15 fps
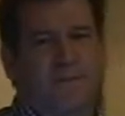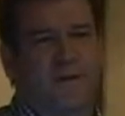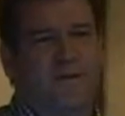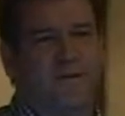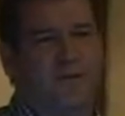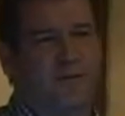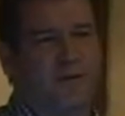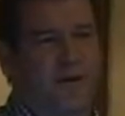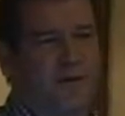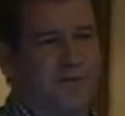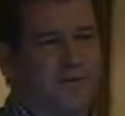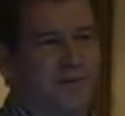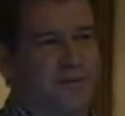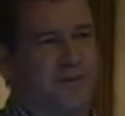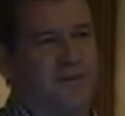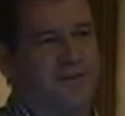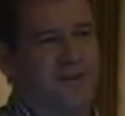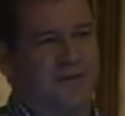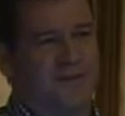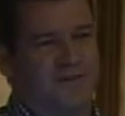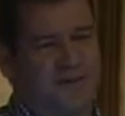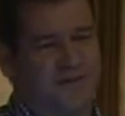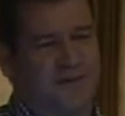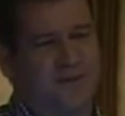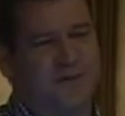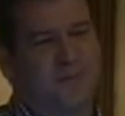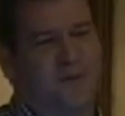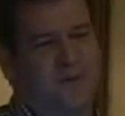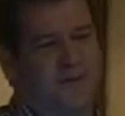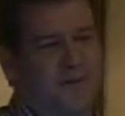there's a lot of focus on these
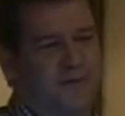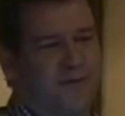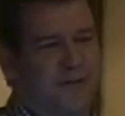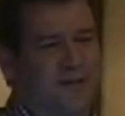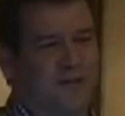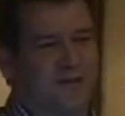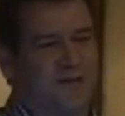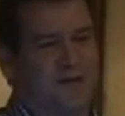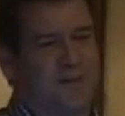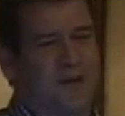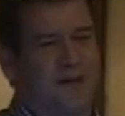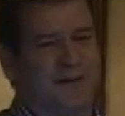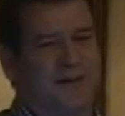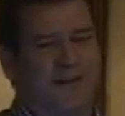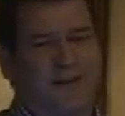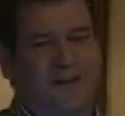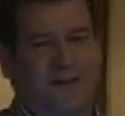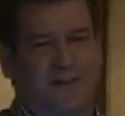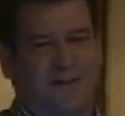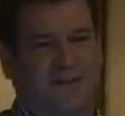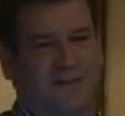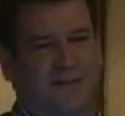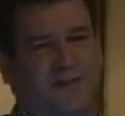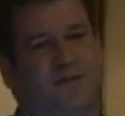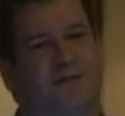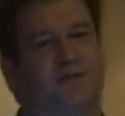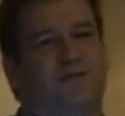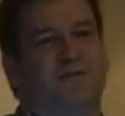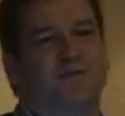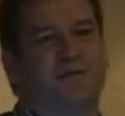evidence-based interventions about the
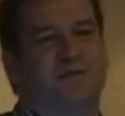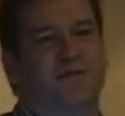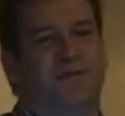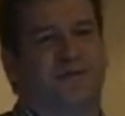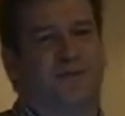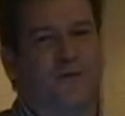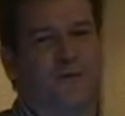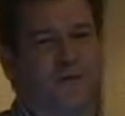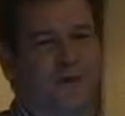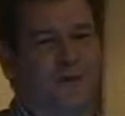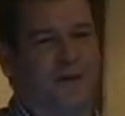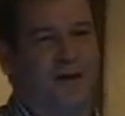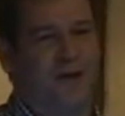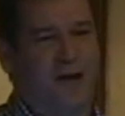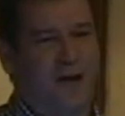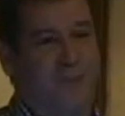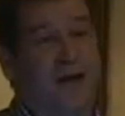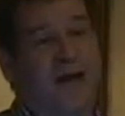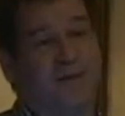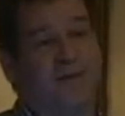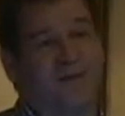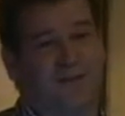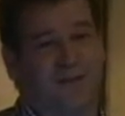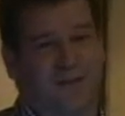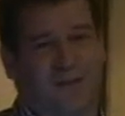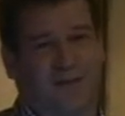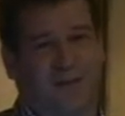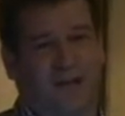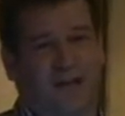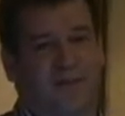skills for
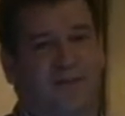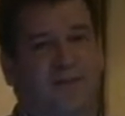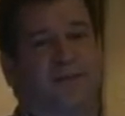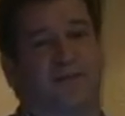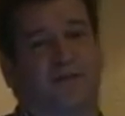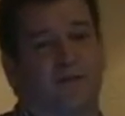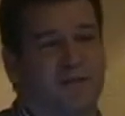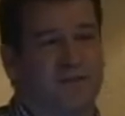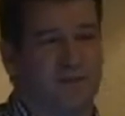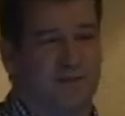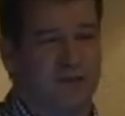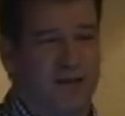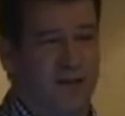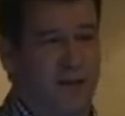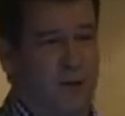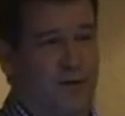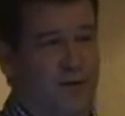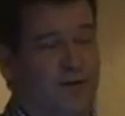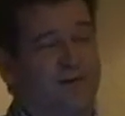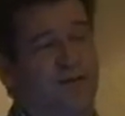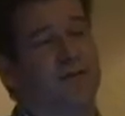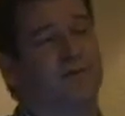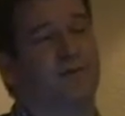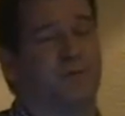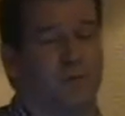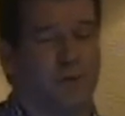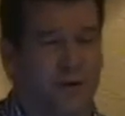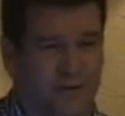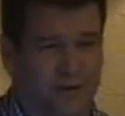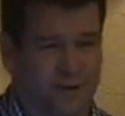abstinence, right, and the skills to say no. And they'll take you
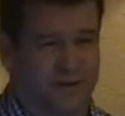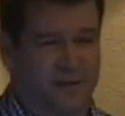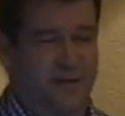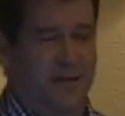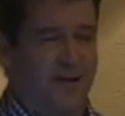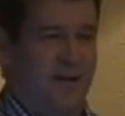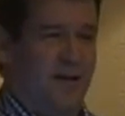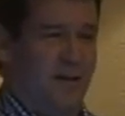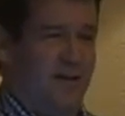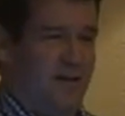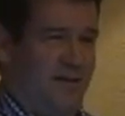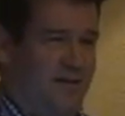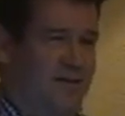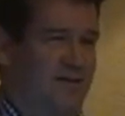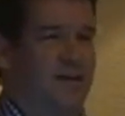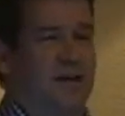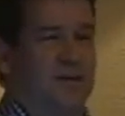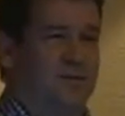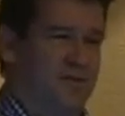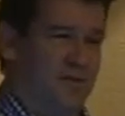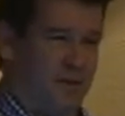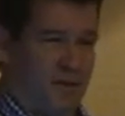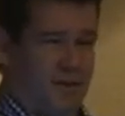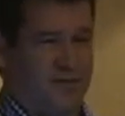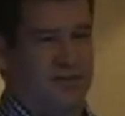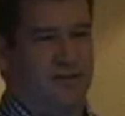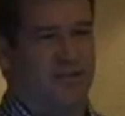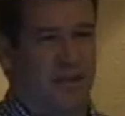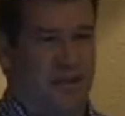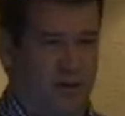through all these steps. You have to
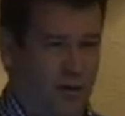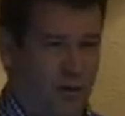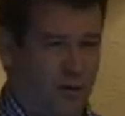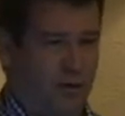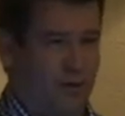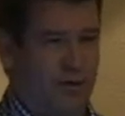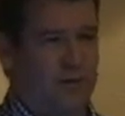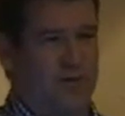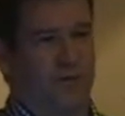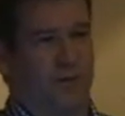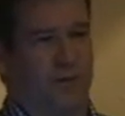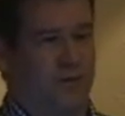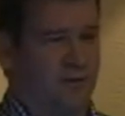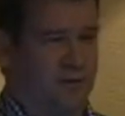say no, you have to